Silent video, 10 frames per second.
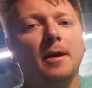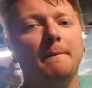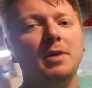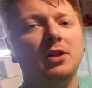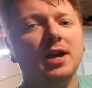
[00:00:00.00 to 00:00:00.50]

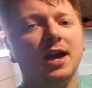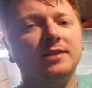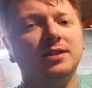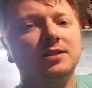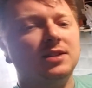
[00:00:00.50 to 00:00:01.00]
Millie
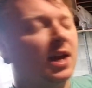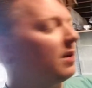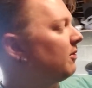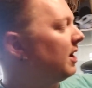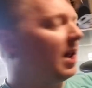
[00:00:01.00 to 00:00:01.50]
has this
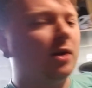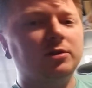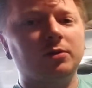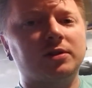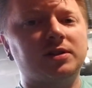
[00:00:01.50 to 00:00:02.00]
tank right now
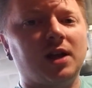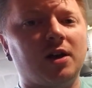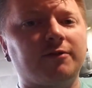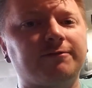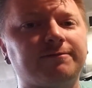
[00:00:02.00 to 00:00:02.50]
to
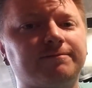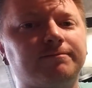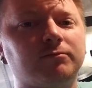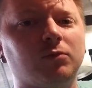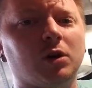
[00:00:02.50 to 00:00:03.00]
herself
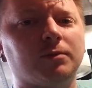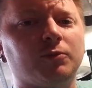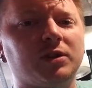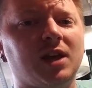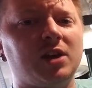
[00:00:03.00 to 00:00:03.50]
well,
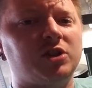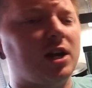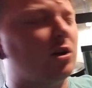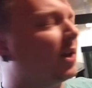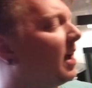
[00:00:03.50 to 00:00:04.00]
with that
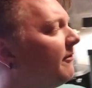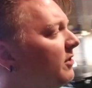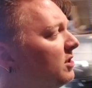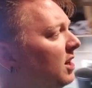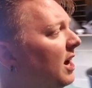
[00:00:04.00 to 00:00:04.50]
channel
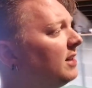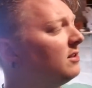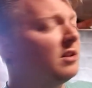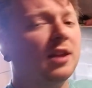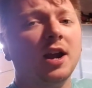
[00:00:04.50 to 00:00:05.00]
catfish that hides
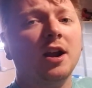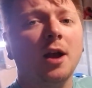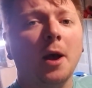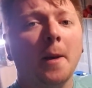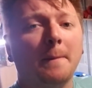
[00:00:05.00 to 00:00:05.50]
under there.
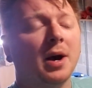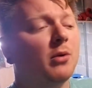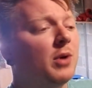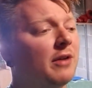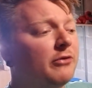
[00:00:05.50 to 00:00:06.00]

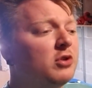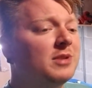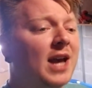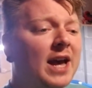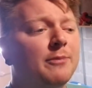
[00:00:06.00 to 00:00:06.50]
But we have room
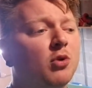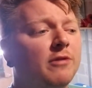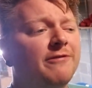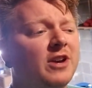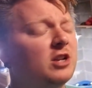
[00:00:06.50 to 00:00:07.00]
to add more
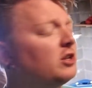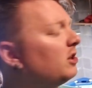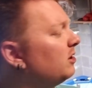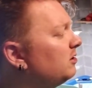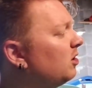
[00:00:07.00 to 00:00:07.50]
fish,
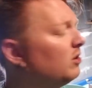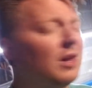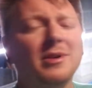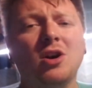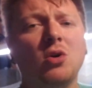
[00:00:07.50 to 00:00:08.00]
so
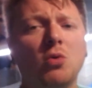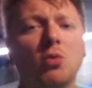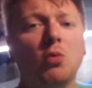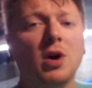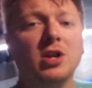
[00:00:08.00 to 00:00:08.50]
let me know
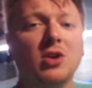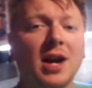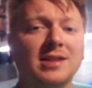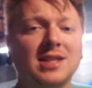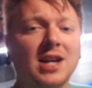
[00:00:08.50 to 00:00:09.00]
what you
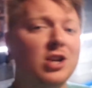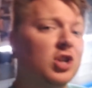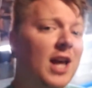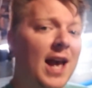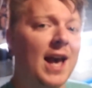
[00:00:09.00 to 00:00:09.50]
guys think I
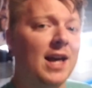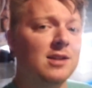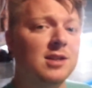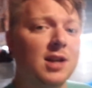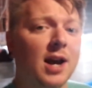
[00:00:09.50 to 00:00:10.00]
should
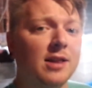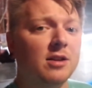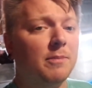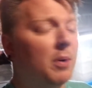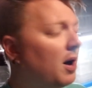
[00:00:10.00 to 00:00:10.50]
add to either
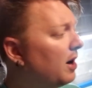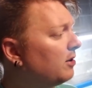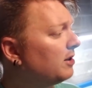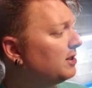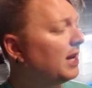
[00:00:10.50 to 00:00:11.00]
the pond
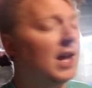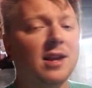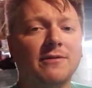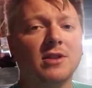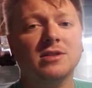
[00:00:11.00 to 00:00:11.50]
or the
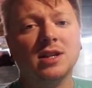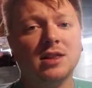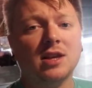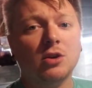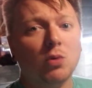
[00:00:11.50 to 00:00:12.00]
tank if there's
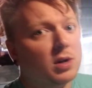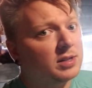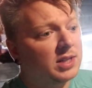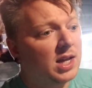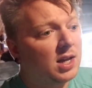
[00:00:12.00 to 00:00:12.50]
anything you want to
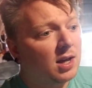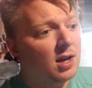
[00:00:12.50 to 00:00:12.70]
see.